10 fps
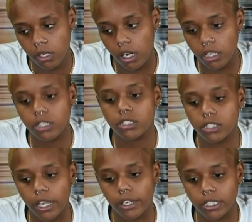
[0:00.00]

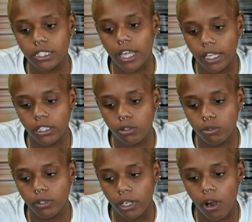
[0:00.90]
understand exactly
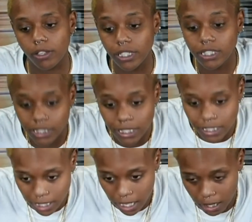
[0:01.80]
who they are. This is the
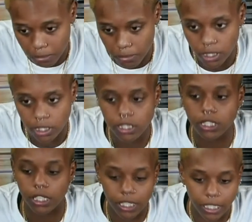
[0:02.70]
time
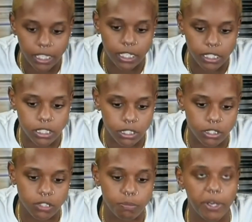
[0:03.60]
to get into
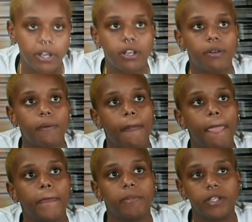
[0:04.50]
your spirit.
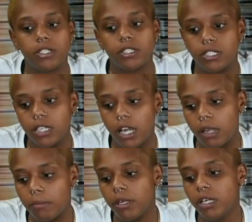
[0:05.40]
This is the
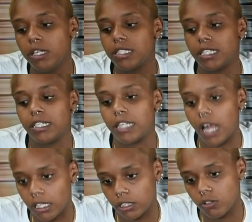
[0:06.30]
time to
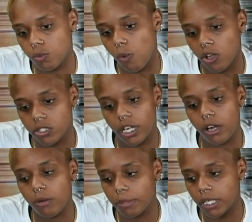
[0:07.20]
knock those walls
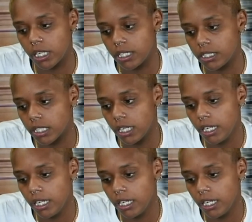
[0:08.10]
down because